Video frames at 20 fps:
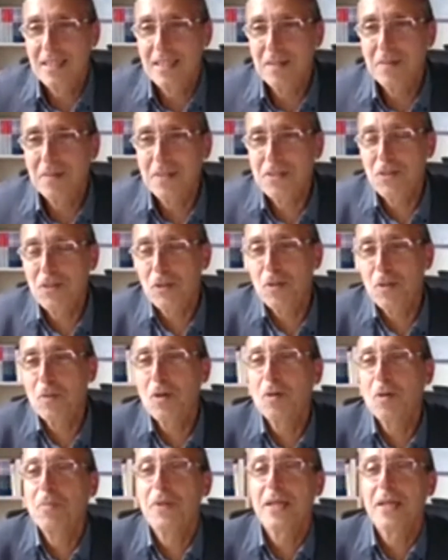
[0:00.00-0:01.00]
was
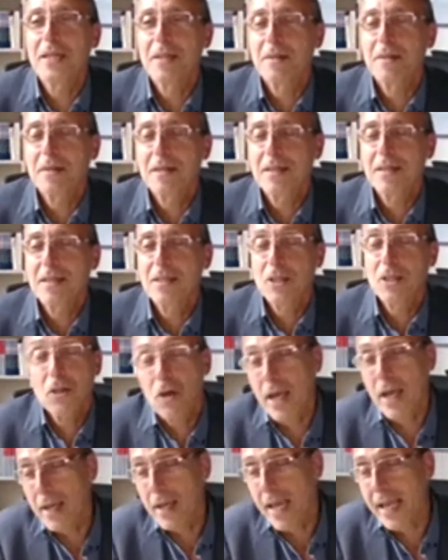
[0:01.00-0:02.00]
open.
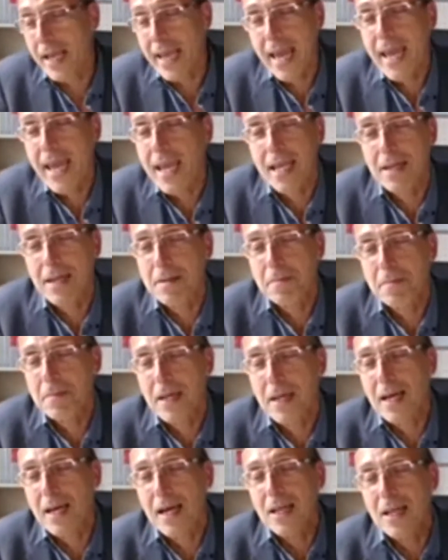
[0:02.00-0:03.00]
Again,
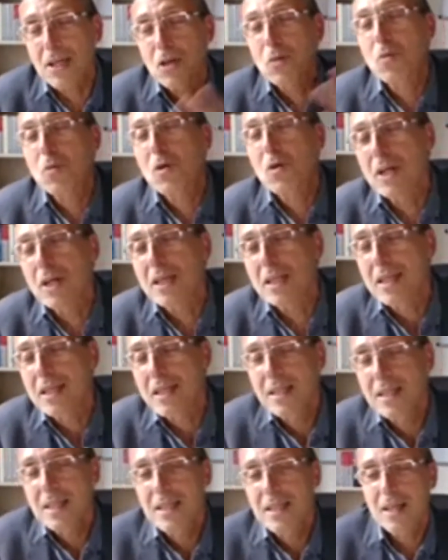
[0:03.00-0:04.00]
a new word
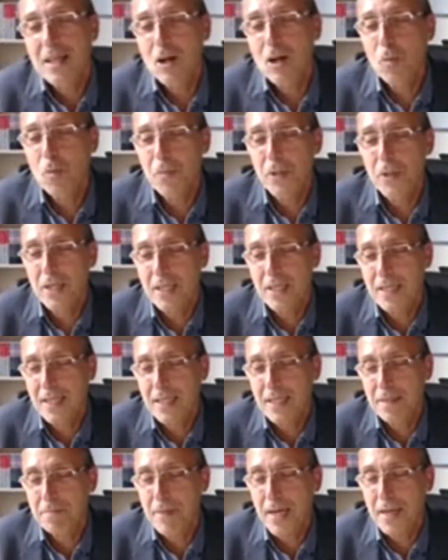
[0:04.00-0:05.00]
open
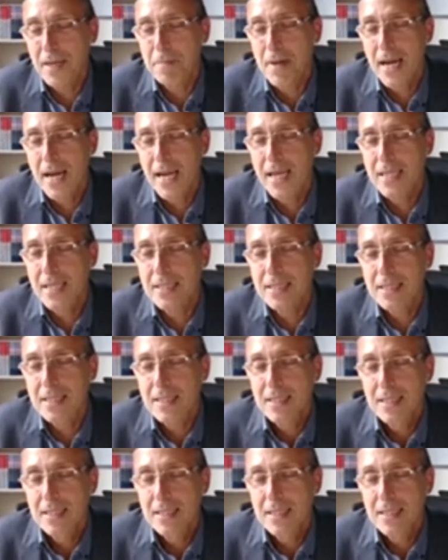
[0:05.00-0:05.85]
in my mind,